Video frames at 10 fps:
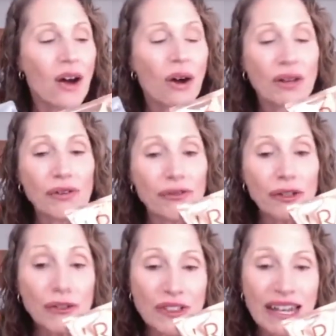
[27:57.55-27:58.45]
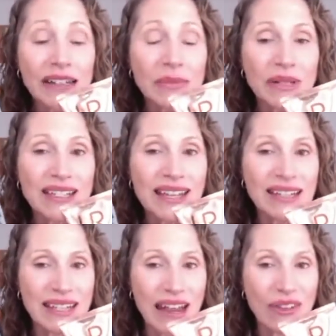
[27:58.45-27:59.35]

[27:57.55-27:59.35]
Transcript: on a 15% saving,